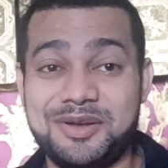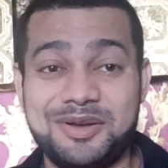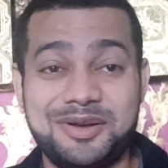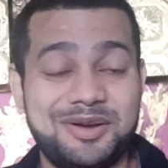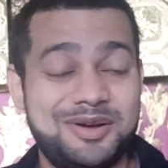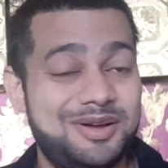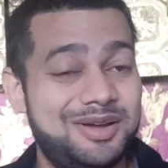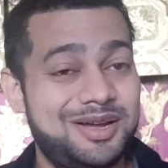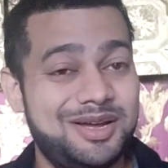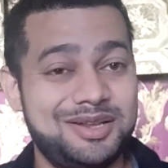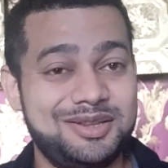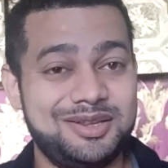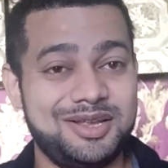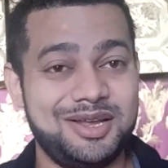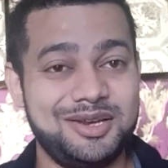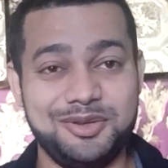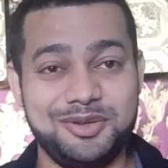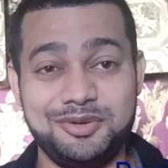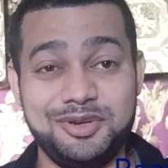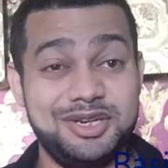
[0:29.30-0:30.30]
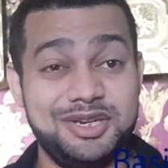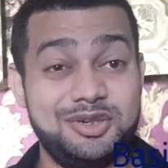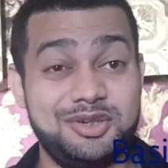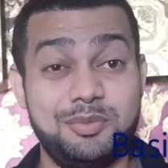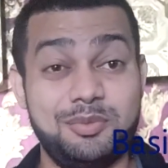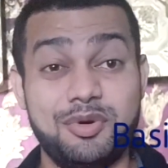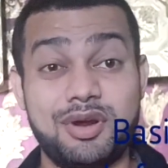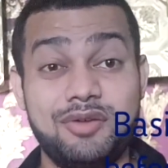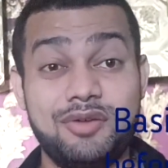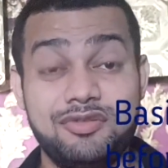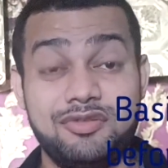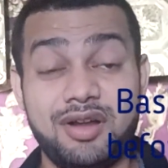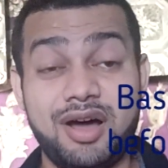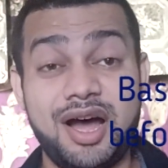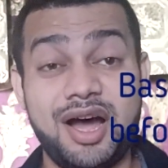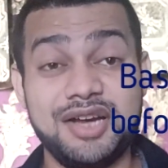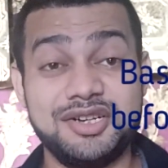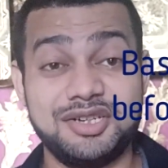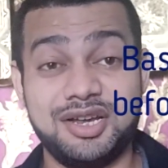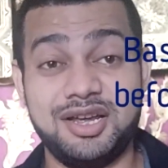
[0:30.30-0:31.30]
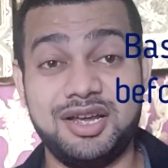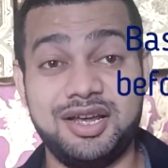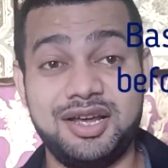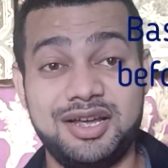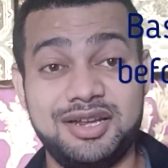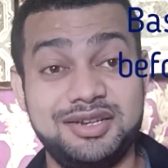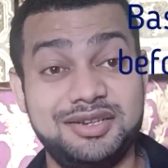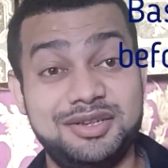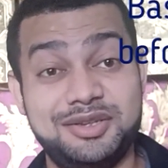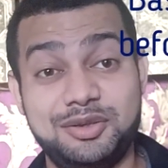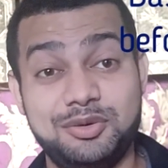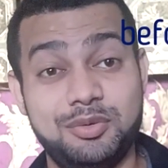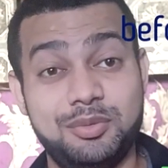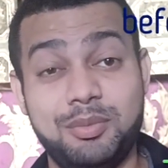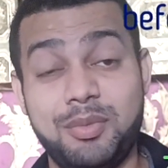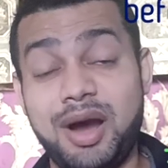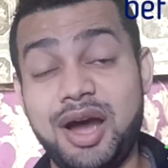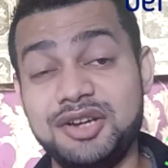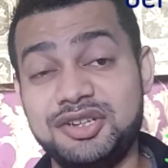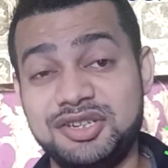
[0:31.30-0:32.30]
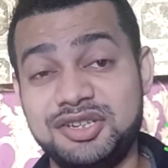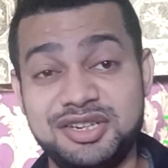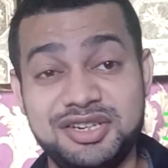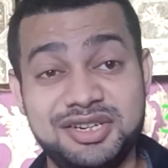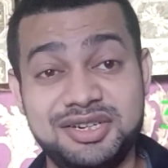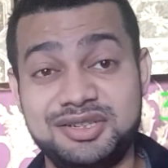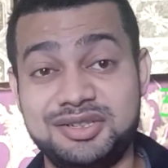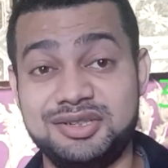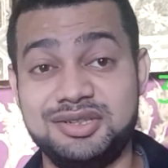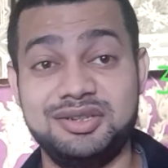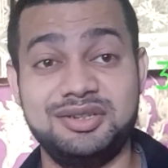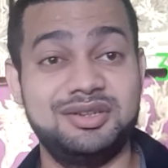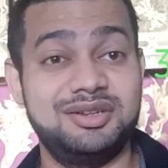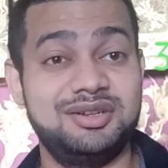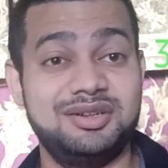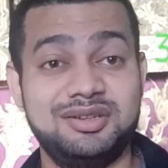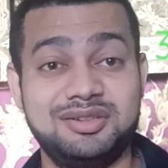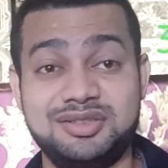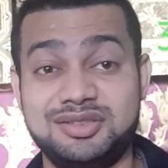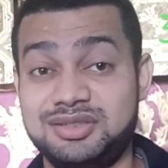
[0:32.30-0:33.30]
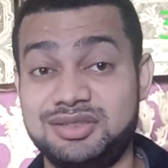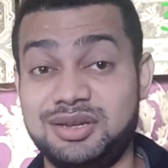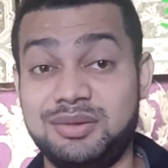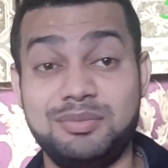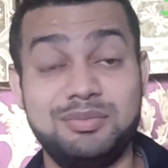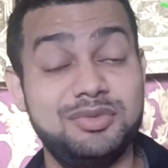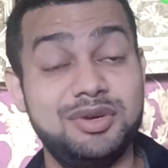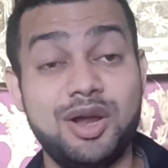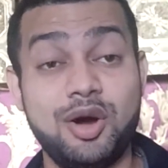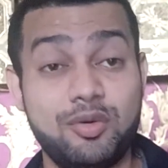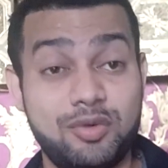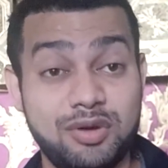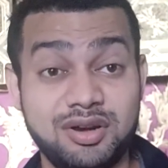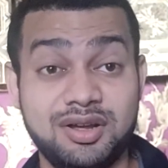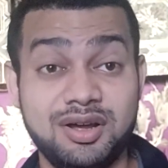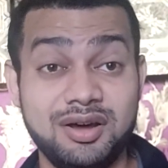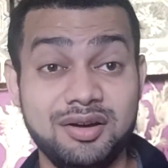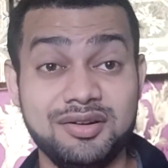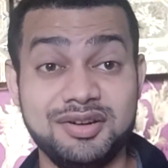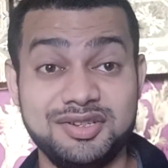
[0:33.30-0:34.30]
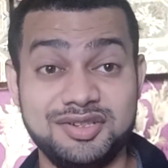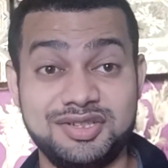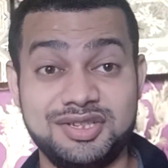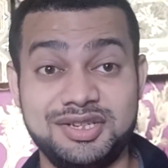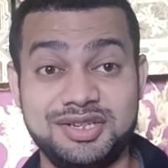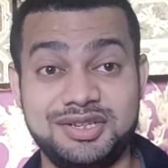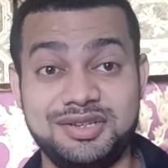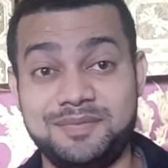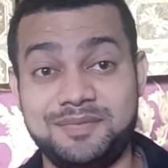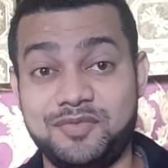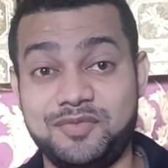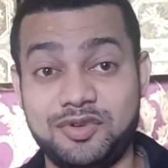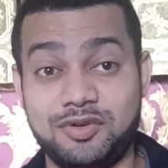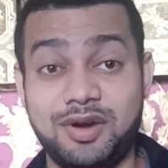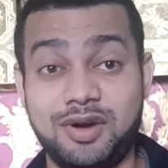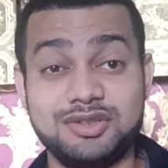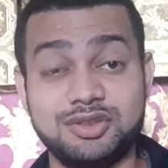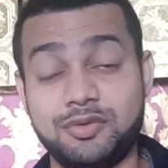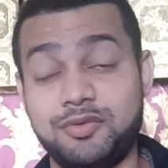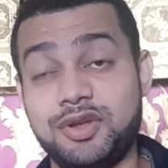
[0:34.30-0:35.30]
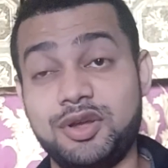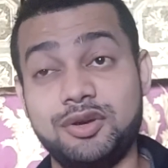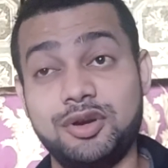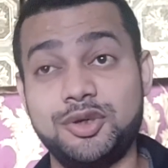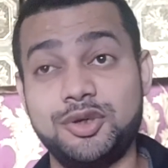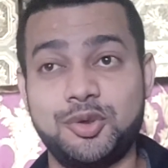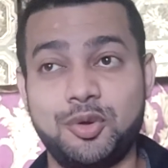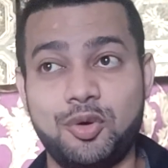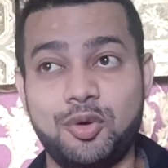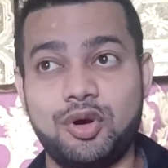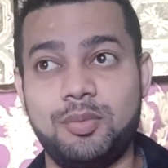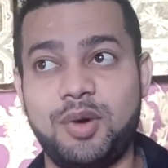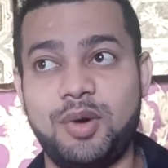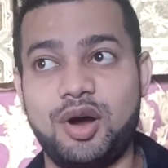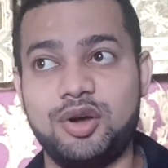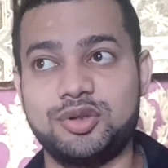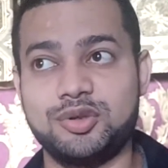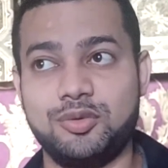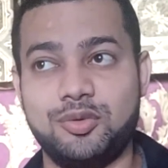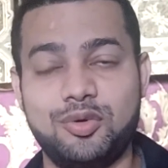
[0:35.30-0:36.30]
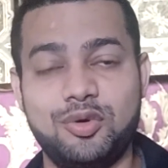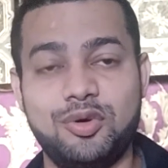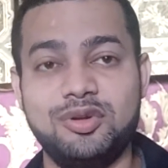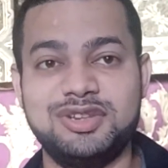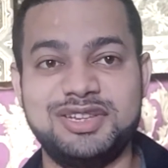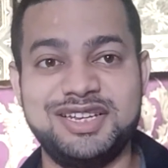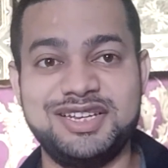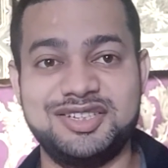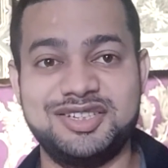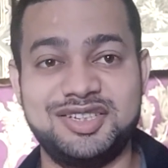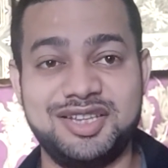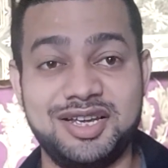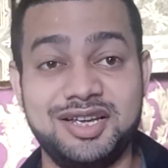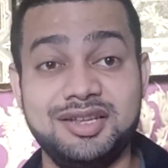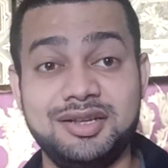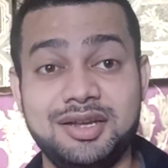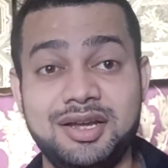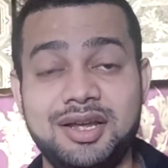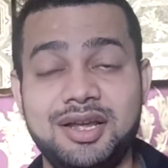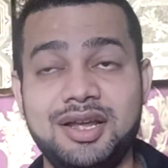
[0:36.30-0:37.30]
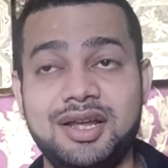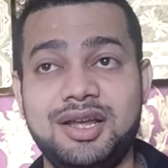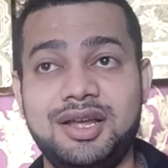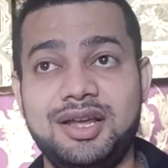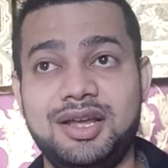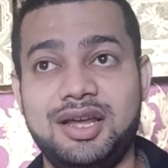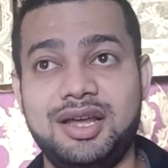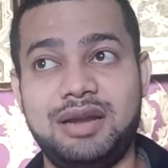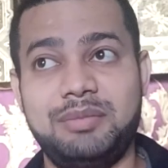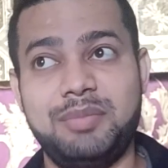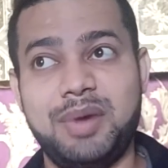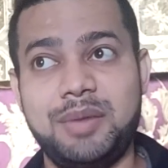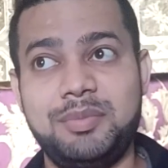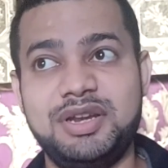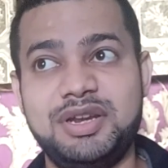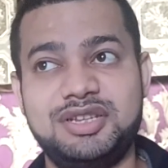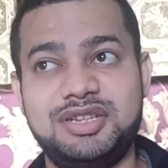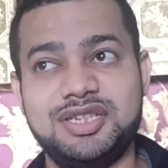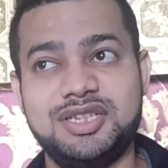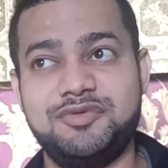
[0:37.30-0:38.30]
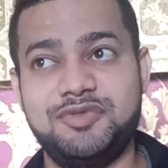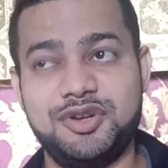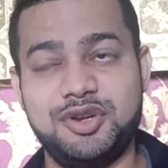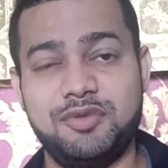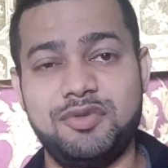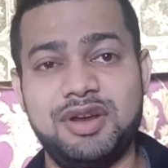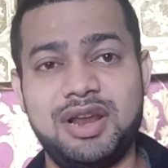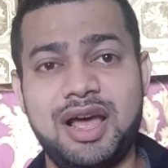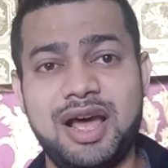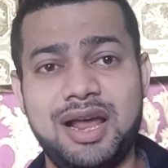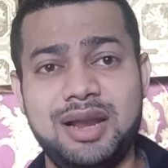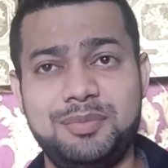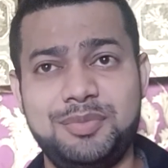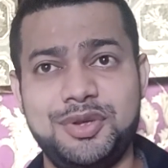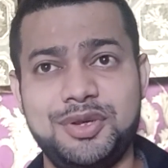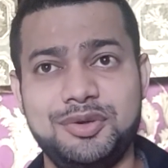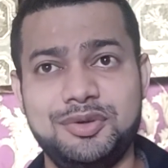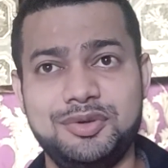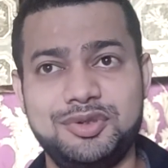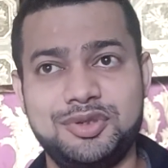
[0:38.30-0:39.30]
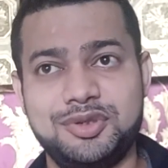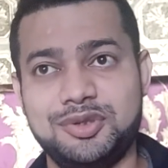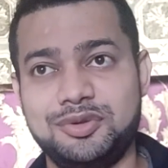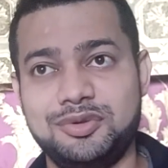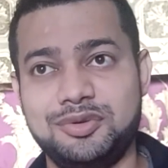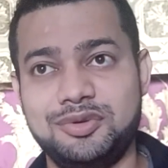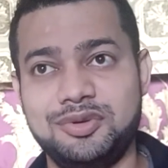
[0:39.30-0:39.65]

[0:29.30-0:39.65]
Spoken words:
and then you need to book a flight, and you might need some local currency, right? So we're going to talk about all these things, and maybe this video will help you to